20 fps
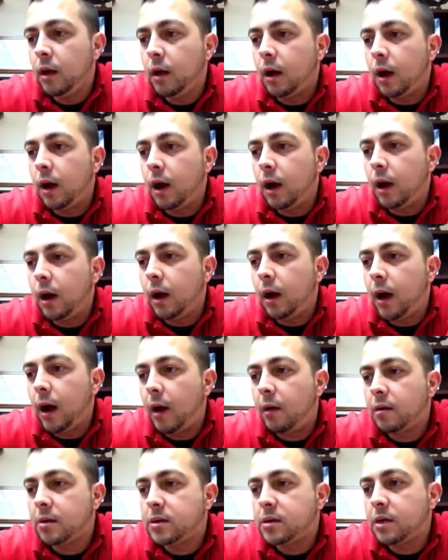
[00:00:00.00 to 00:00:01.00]

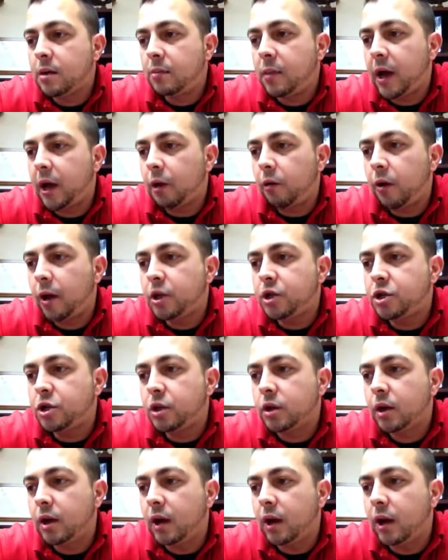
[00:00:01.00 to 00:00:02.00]
How is the
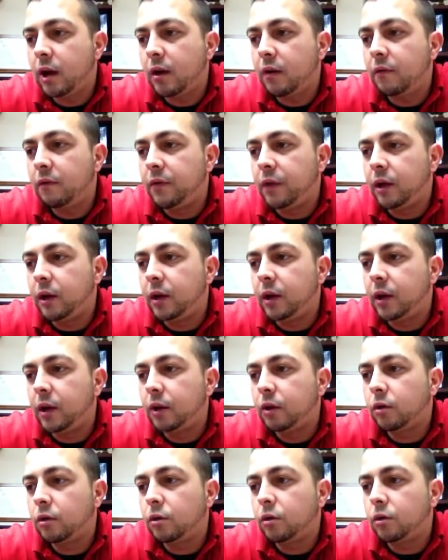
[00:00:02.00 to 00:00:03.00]
migration of the
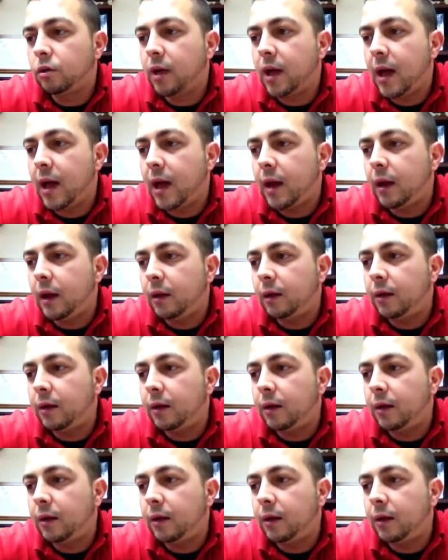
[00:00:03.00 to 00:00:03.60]
clinical data